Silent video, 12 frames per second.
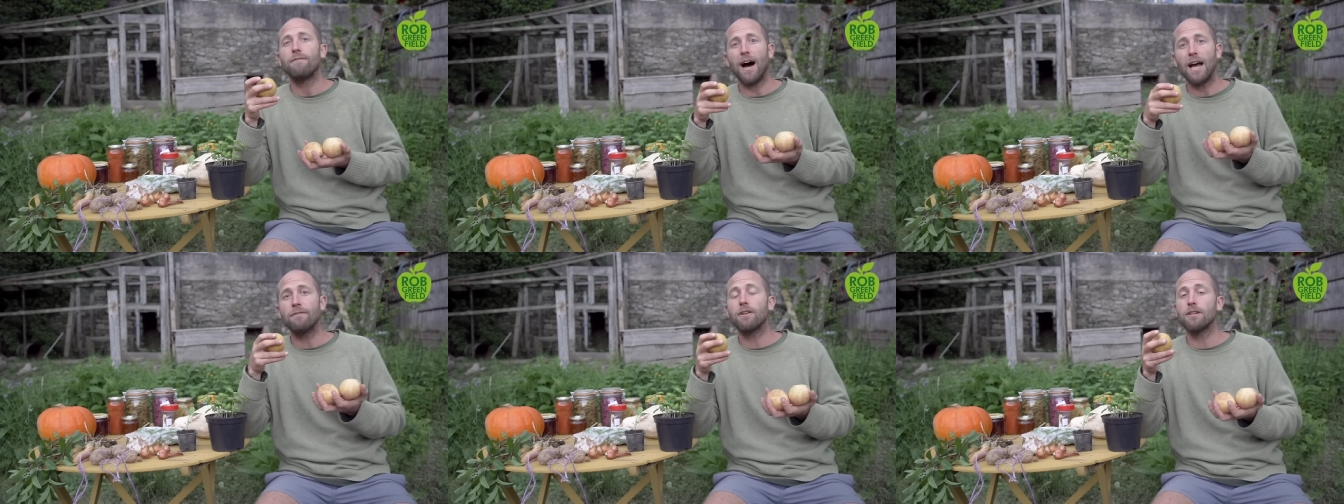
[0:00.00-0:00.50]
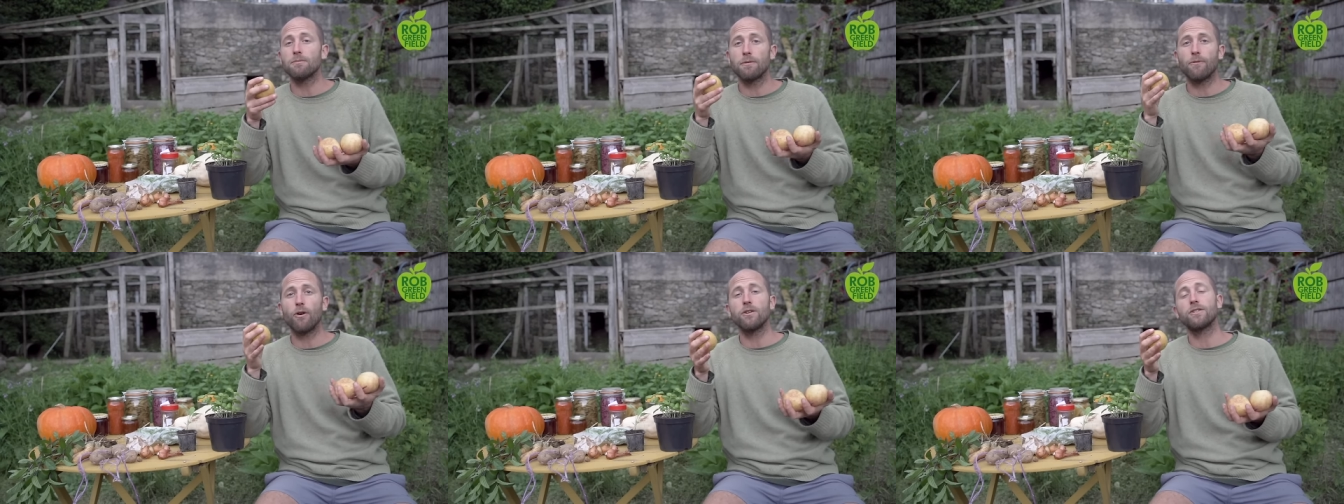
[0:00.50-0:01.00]
five years
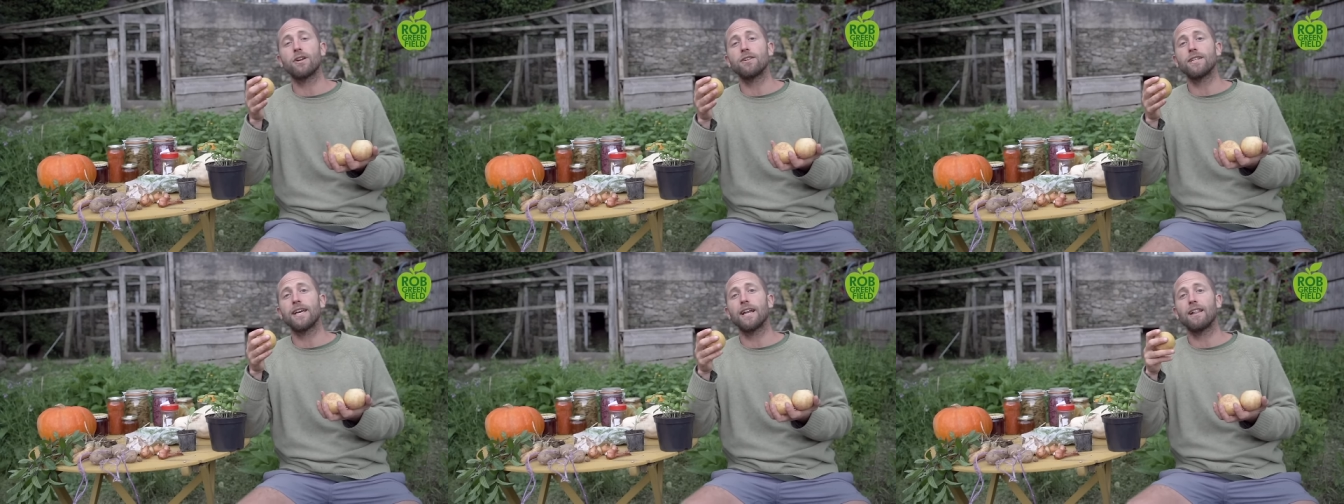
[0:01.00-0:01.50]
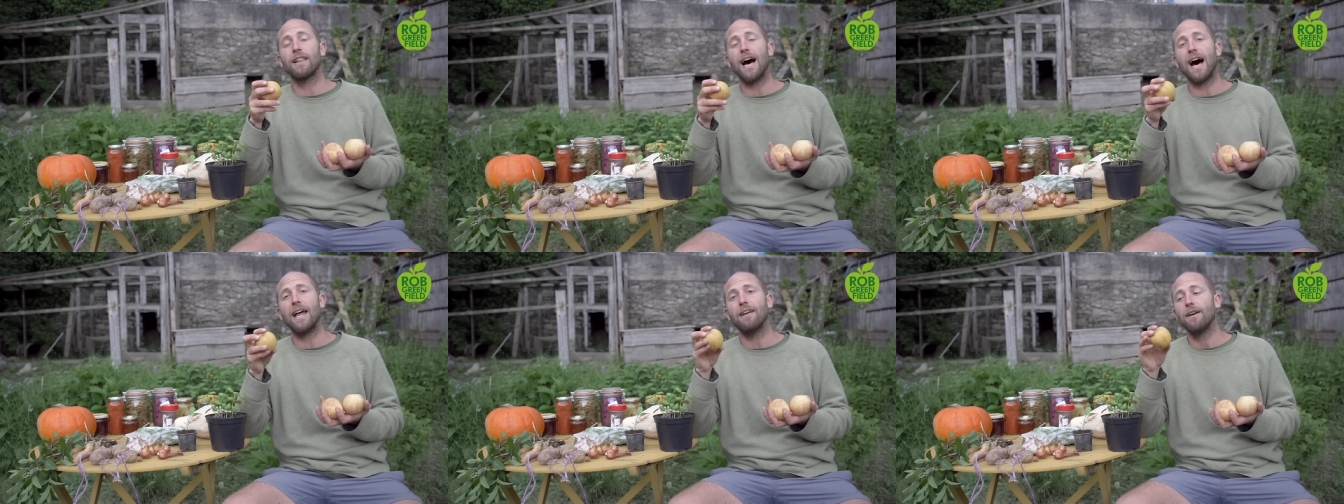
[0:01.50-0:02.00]
before you start to get a
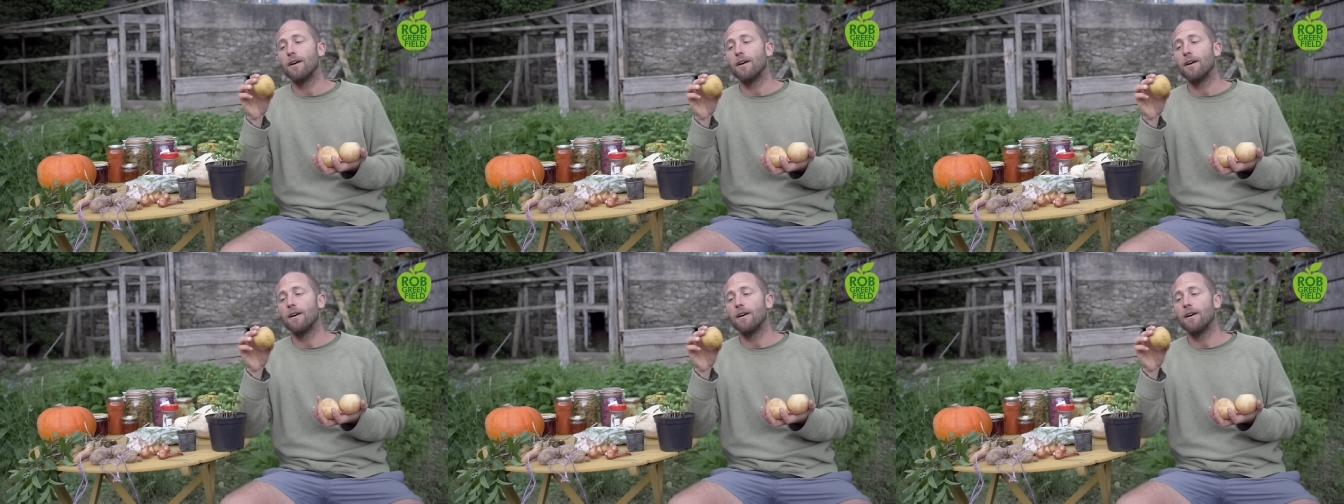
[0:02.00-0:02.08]
lot,